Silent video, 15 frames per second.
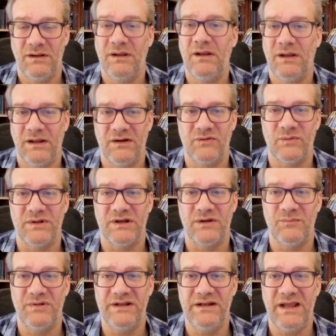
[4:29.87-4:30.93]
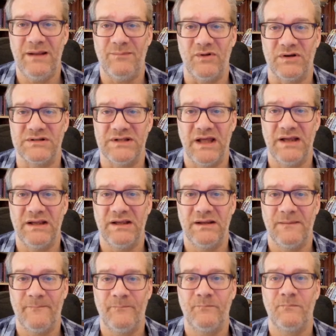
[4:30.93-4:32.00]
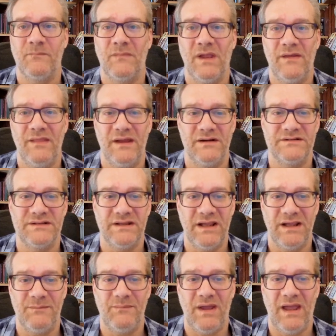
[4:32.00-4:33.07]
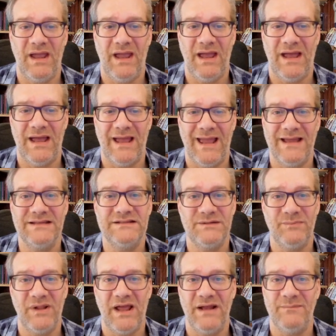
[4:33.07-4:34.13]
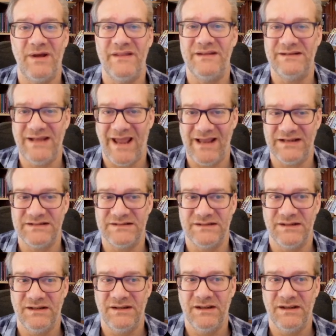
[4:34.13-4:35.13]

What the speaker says: here's what the complete game looks like. There's the game as supplied by the text,